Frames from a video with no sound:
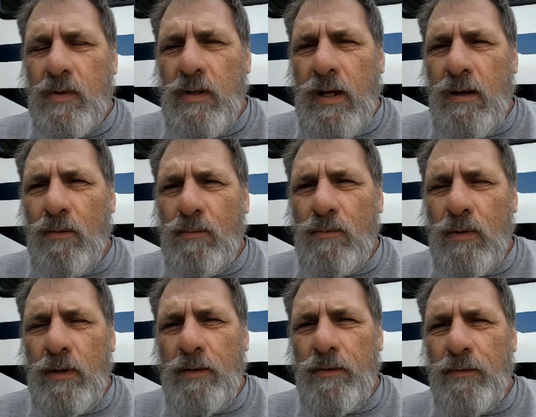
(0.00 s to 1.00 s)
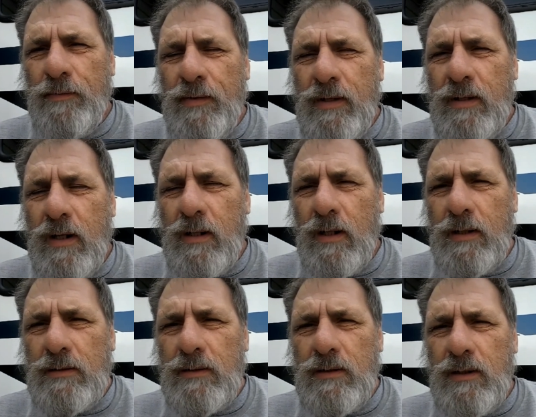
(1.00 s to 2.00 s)
Now, one other thing that I
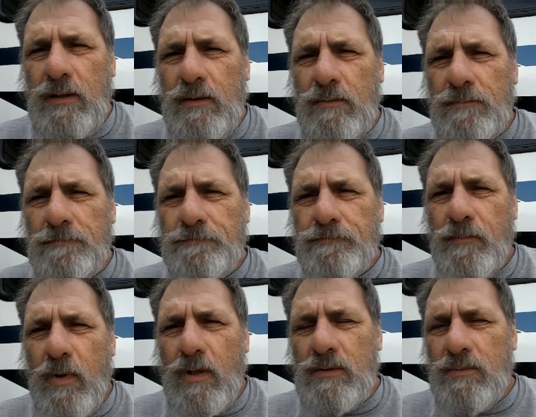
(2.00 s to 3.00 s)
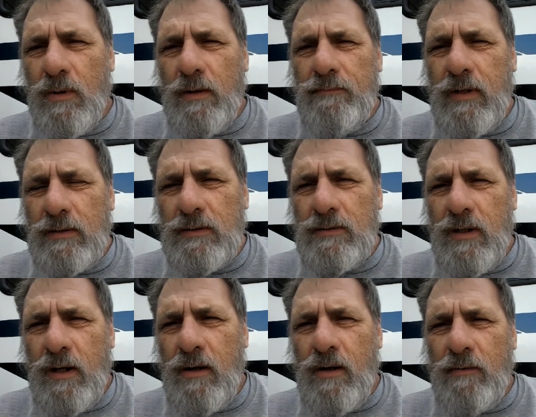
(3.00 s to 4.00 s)
like to do is while I've got the
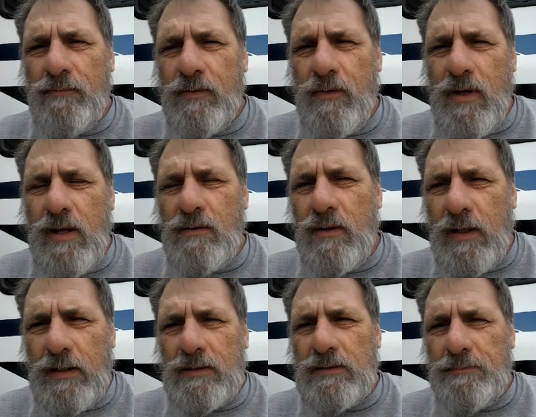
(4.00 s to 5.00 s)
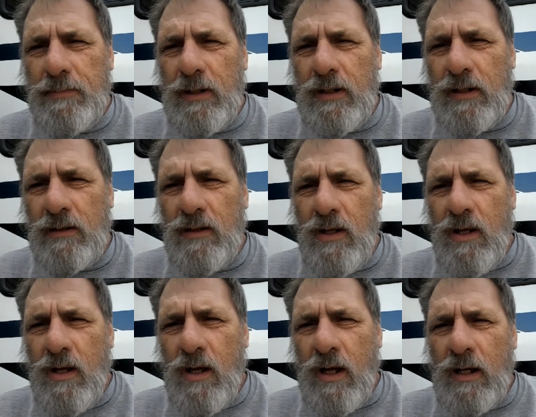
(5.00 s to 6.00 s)
tire off the ground and I can spin it,
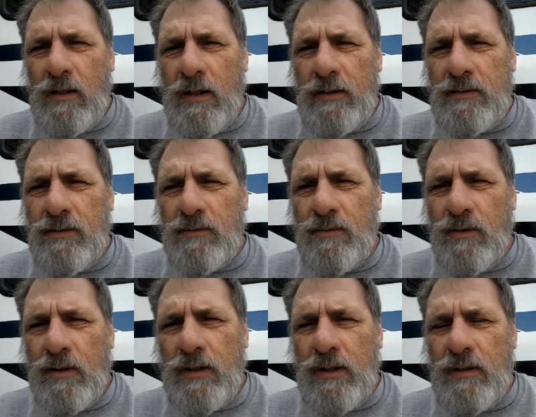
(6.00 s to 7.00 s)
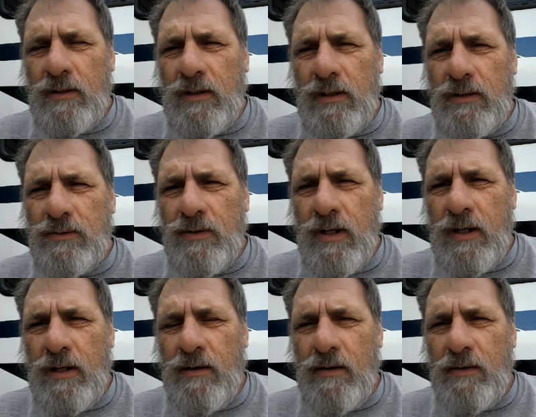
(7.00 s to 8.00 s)
I like to look in the tread
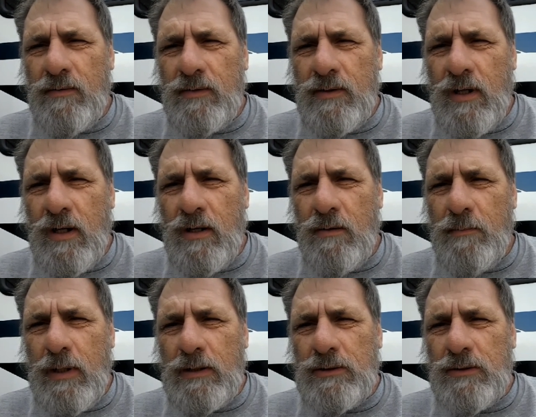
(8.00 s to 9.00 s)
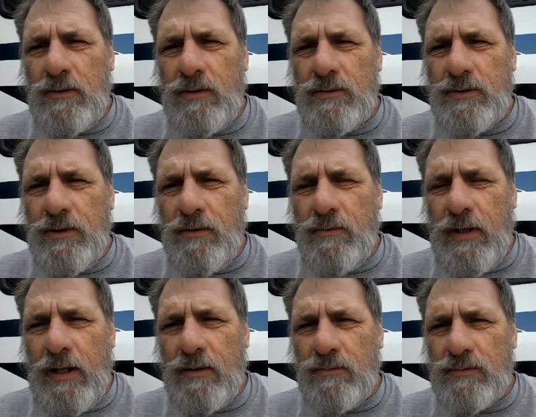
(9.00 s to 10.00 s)
area of the tire and make sure there's no
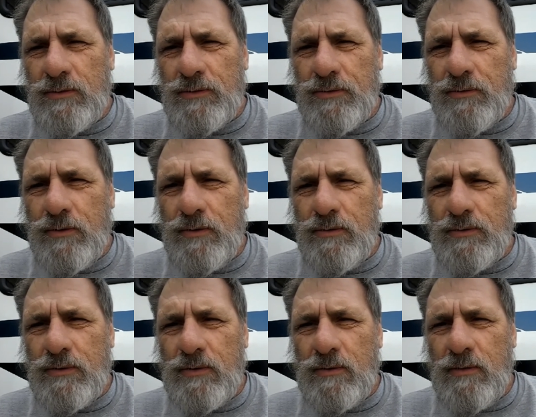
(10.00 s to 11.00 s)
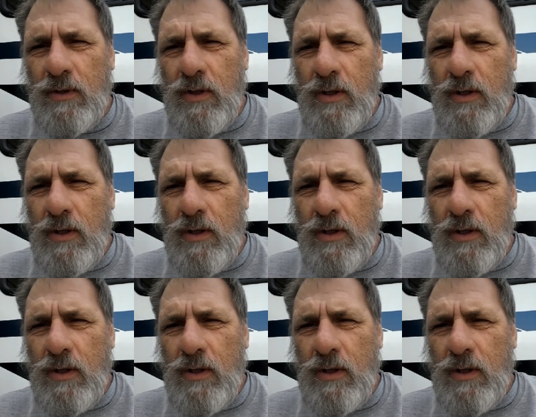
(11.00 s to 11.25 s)
nails or screws or